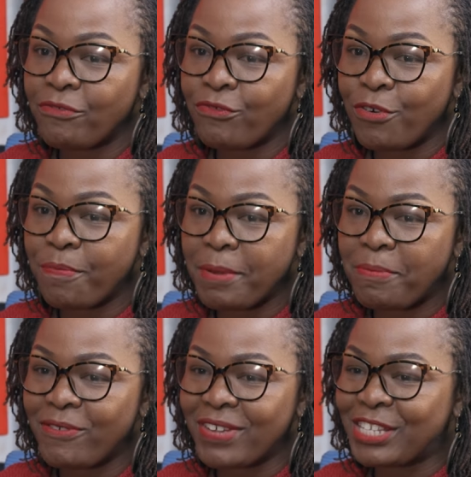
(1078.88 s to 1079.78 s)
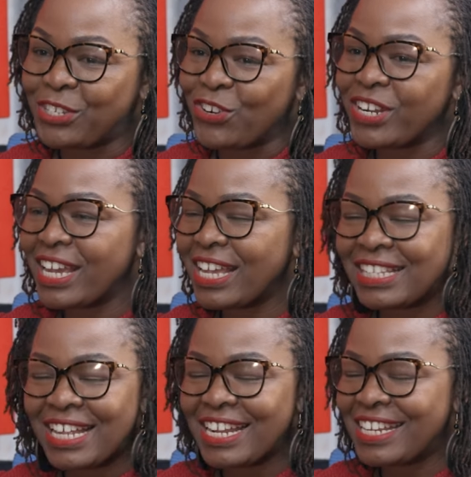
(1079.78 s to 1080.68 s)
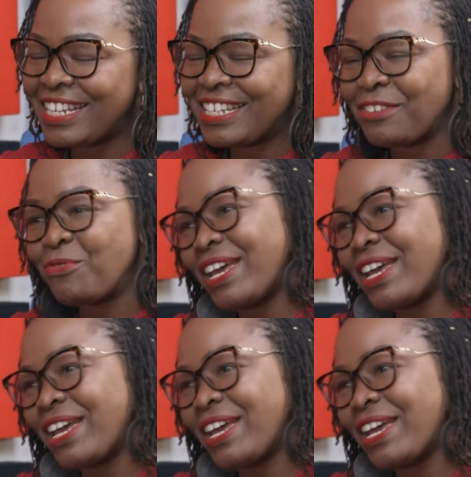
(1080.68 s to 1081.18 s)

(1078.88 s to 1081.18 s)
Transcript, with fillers: from my previous story, I started dating